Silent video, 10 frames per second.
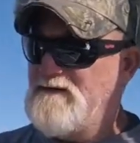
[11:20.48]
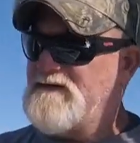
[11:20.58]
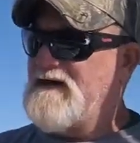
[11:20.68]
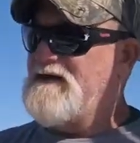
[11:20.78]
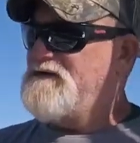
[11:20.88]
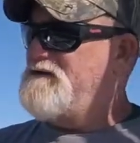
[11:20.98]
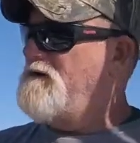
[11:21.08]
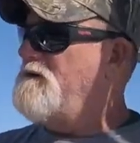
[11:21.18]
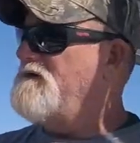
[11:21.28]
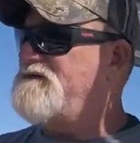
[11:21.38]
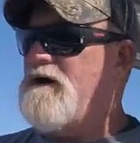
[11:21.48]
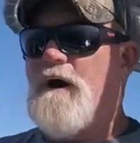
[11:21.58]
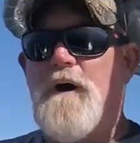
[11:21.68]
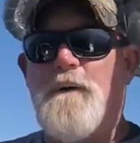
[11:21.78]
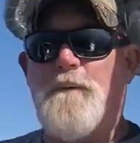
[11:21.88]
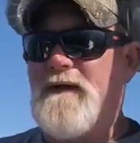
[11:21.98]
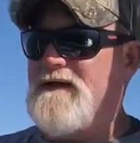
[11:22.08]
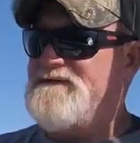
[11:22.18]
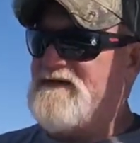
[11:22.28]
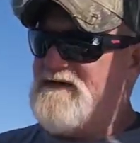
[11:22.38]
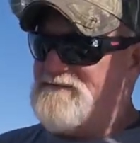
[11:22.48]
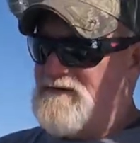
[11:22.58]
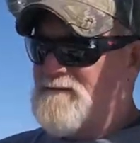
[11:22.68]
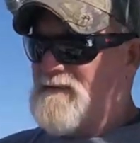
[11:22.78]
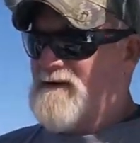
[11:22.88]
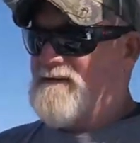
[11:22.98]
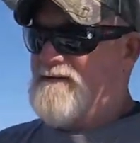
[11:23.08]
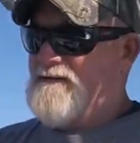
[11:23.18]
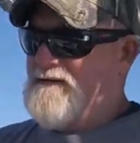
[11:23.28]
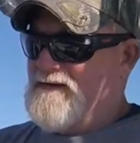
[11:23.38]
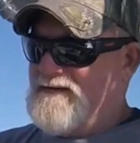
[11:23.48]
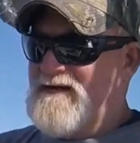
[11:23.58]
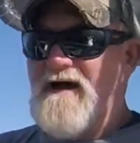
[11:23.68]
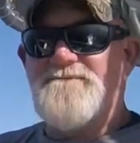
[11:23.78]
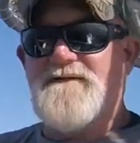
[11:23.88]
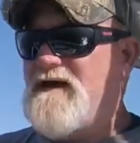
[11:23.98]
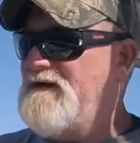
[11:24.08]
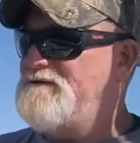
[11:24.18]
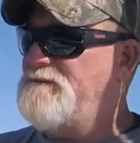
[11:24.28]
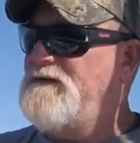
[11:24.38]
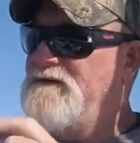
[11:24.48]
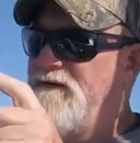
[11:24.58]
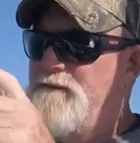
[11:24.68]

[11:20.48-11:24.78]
Okay, and you notice always, even on my galvanized one,